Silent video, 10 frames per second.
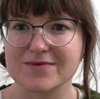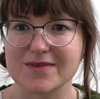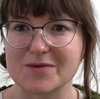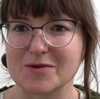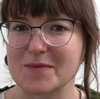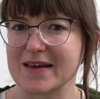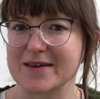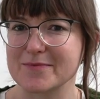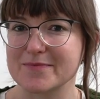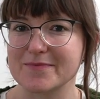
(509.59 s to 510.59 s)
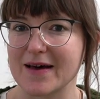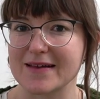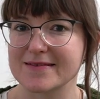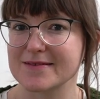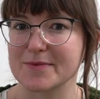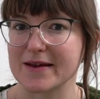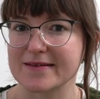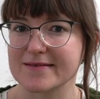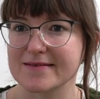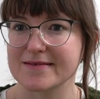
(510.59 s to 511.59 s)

that would make a man's sweater.